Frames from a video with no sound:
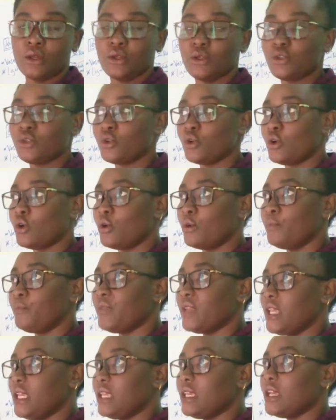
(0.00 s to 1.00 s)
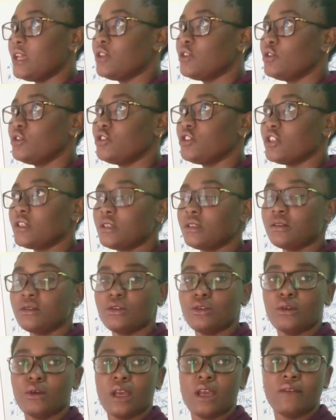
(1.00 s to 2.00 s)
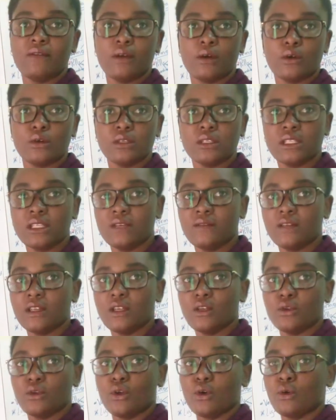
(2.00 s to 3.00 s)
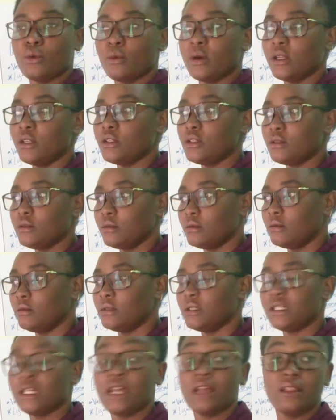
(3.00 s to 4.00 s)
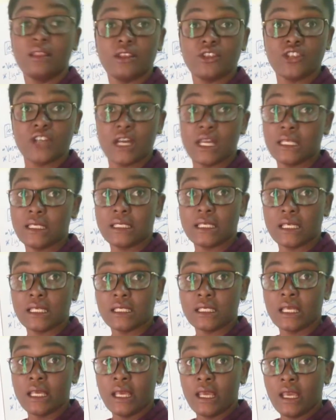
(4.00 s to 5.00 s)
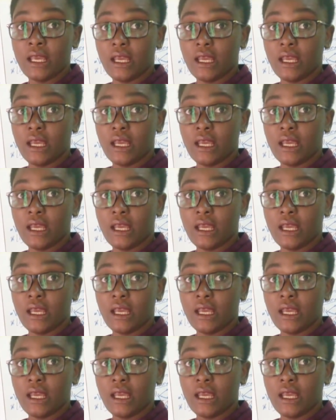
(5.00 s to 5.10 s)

so in case you just you ever conceived and you don't want to take the chances